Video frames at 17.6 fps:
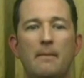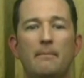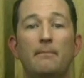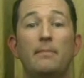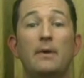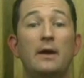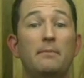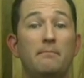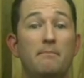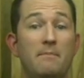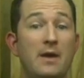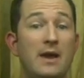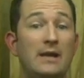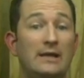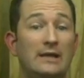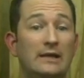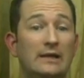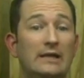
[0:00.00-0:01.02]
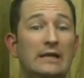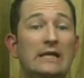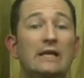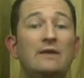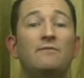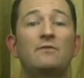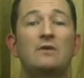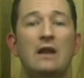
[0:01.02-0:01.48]
but many,
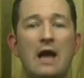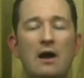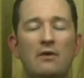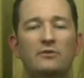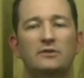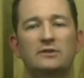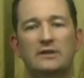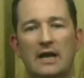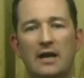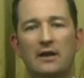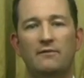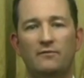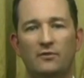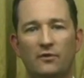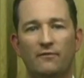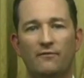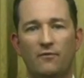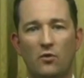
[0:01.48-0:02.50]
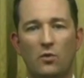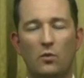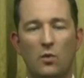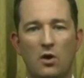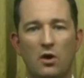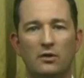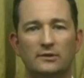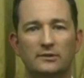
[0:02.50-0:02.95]
even outside of your four
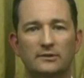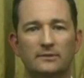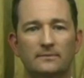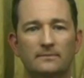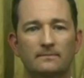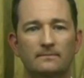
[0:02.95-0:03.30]
walls.